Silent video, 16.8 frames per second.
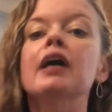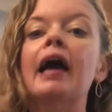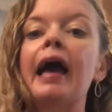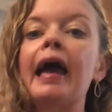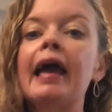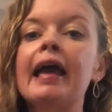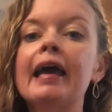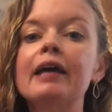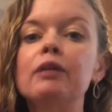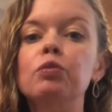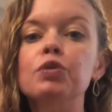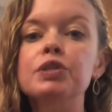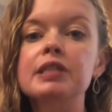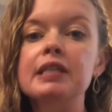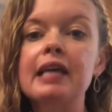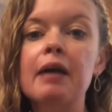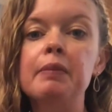and we'll
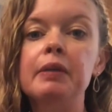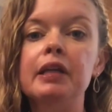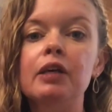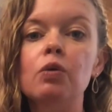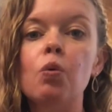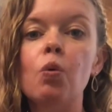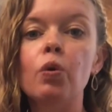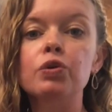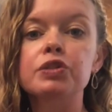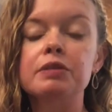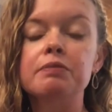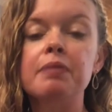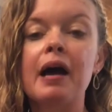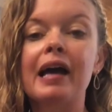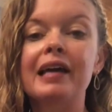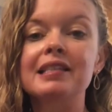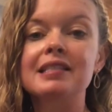see how many quarts and
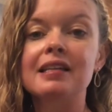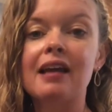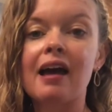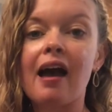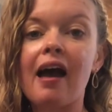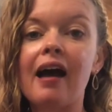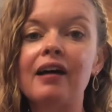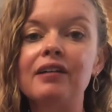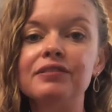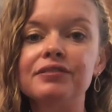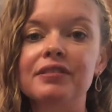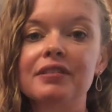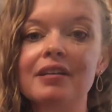pints that I have.